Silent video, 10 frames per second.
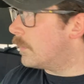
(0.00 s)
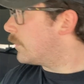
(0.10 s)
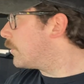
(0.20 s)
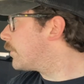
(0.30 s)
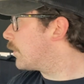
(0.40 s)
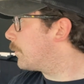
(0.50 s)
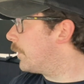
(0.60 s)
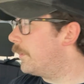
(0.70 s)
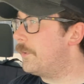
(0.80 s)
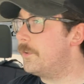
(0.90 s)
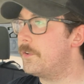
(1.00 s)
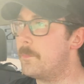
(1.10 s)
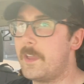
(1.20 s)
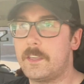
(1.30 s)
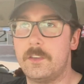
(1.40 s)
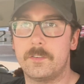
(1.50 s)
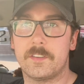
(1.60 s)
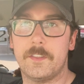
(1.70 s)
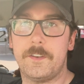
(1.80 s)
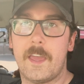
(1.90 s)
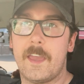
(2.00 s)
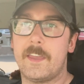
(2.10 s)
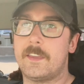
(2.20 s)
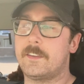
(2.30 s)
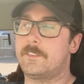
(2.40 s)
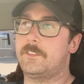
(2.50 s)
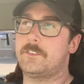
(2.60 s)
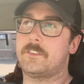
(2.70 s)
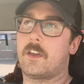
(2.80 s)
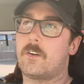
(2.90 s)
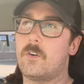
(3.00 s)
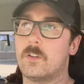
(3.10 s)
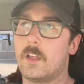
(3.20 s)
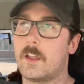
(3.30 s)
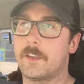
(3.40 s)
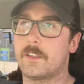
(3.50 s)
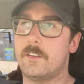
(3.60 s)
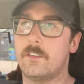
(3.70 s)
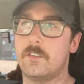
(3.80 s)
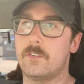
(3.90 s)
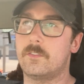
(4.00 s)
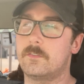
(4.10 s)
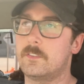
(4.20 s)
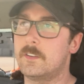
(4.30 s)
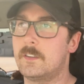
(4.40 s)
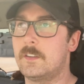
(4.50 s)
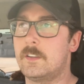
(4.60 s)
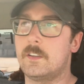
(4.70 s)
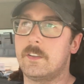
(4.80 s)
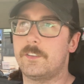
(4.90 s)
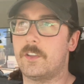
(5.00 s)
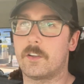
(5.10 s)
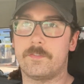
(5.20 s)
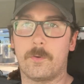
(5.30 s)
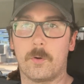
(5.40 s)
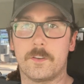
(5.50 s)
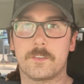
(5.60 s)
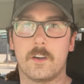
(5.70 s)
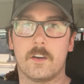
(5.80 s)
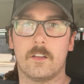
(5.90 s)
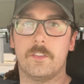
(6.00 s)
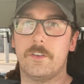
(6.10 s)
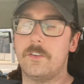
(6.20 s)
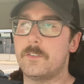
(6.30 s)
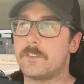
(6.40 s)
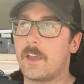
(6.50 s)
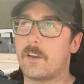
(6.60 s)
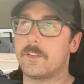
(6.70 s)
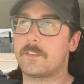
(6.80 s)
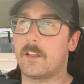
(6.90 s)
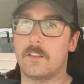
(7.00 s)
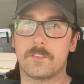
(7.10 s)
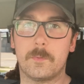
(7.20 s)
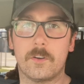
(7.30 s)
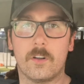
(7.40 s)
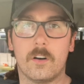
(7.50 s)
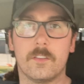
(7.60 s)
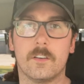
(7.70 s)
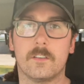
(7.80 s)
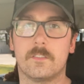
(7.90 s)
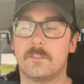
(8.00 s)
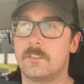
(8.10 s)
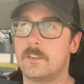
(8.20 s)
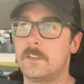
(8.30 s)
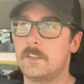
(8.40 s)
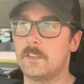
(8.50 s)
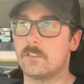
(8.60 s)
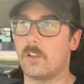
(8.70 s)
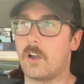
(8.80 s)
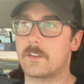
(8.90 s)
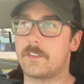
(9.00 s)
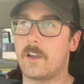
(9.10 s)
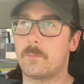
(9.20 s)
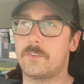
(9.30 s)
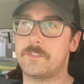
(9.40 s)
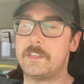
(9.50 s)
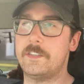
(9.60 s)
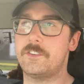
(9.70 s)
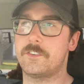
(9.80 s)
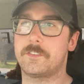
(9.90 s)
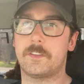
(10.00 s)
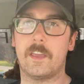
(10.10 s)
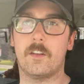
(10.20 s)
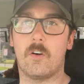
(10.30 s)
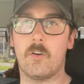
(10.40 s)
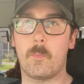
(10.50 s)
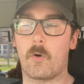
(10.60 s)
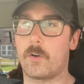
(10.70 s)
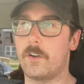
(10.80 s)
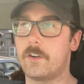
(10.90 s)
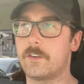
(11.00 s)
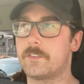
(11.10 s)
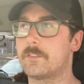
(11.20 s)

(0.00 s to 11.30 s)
Just something to do to make use of the day. There's not a whole lot I can do. Doug Ford's gone on the news now to tell us about all the lockdown procedures, stay-at-home orders,